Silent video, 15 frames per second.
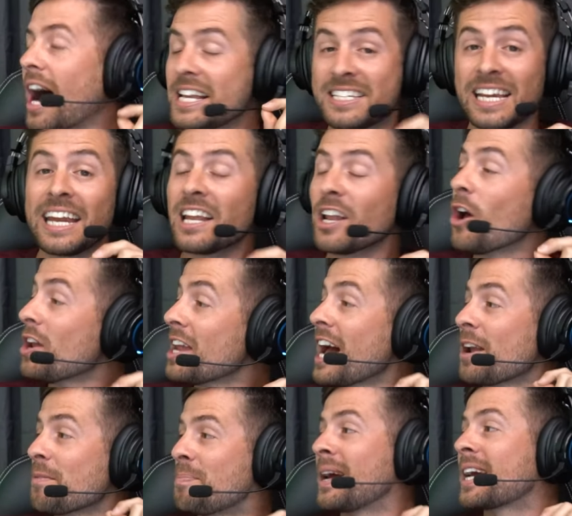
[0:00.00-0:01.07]
I did learn how
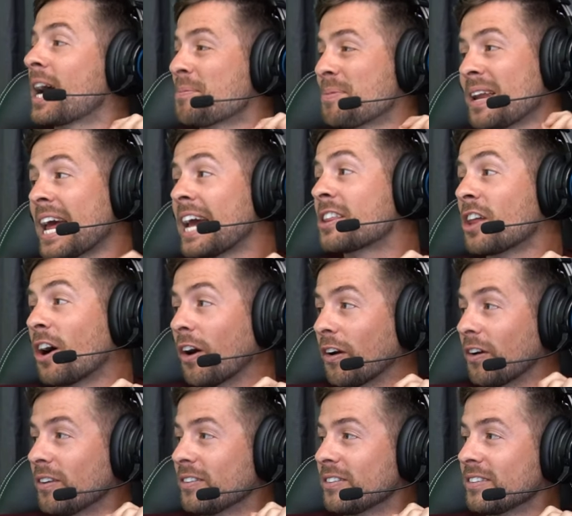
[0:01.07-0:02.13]
to pick up an egg though.
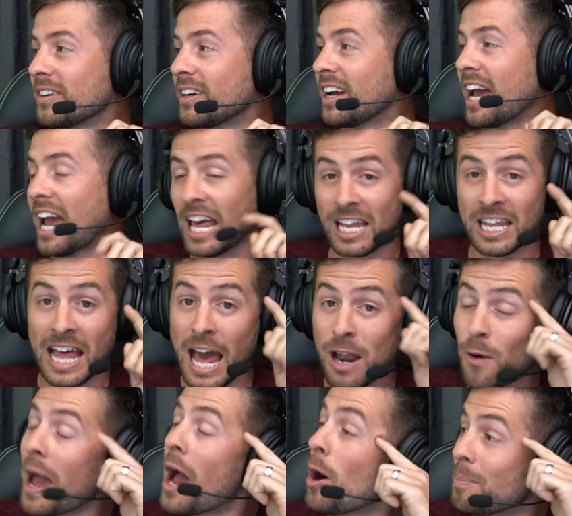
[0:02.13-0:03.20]
And
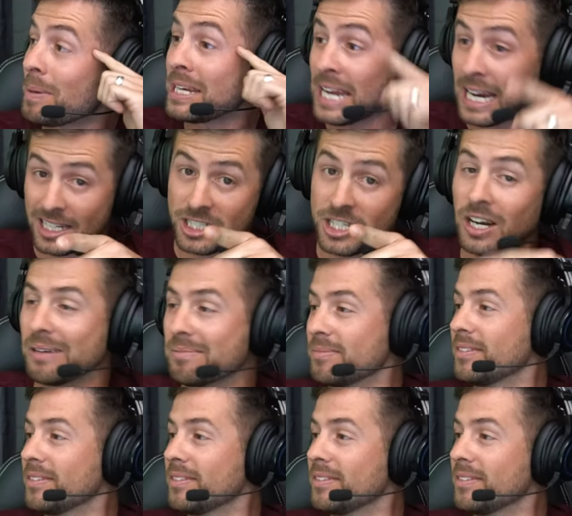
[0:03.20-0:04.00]
that'll help me next time.